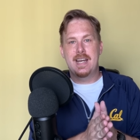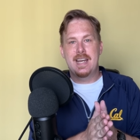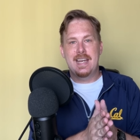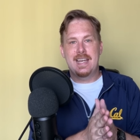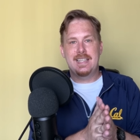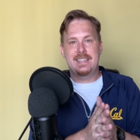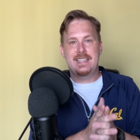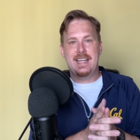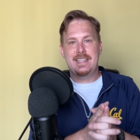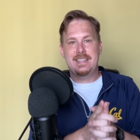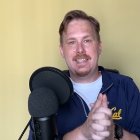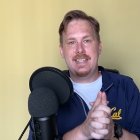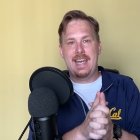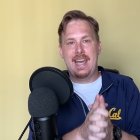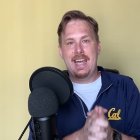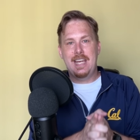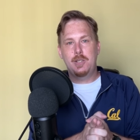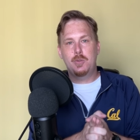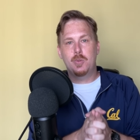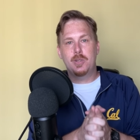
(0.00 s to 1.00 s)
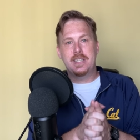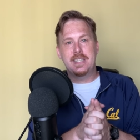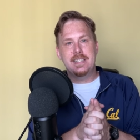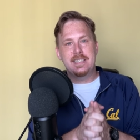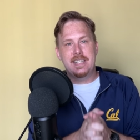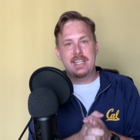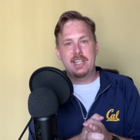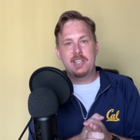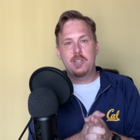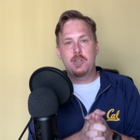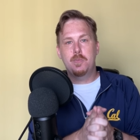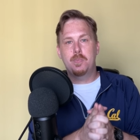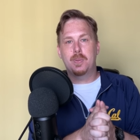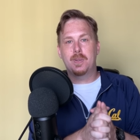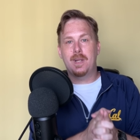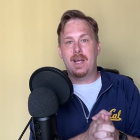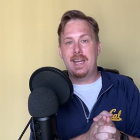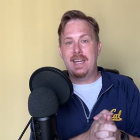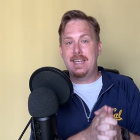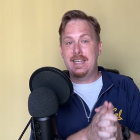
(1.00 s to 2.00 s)
is that the A's will continue
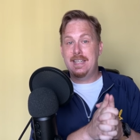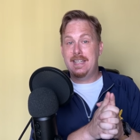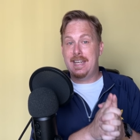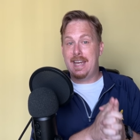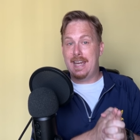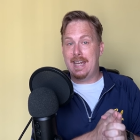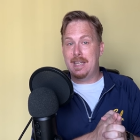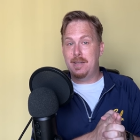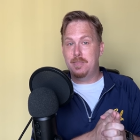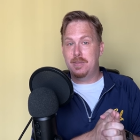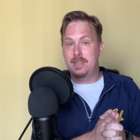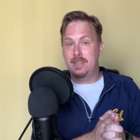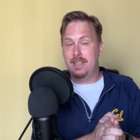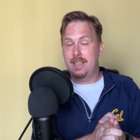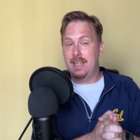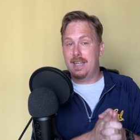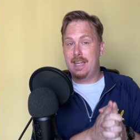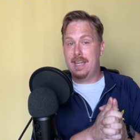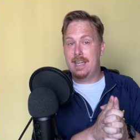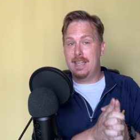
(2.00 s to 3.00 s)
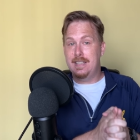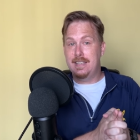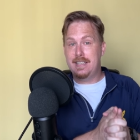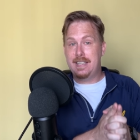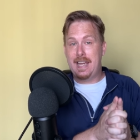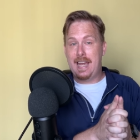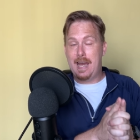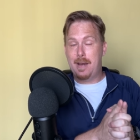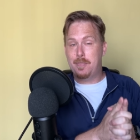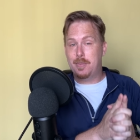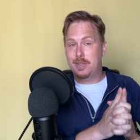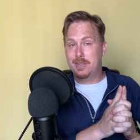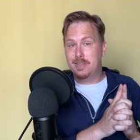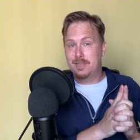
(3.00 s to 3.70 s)
playing games in the capital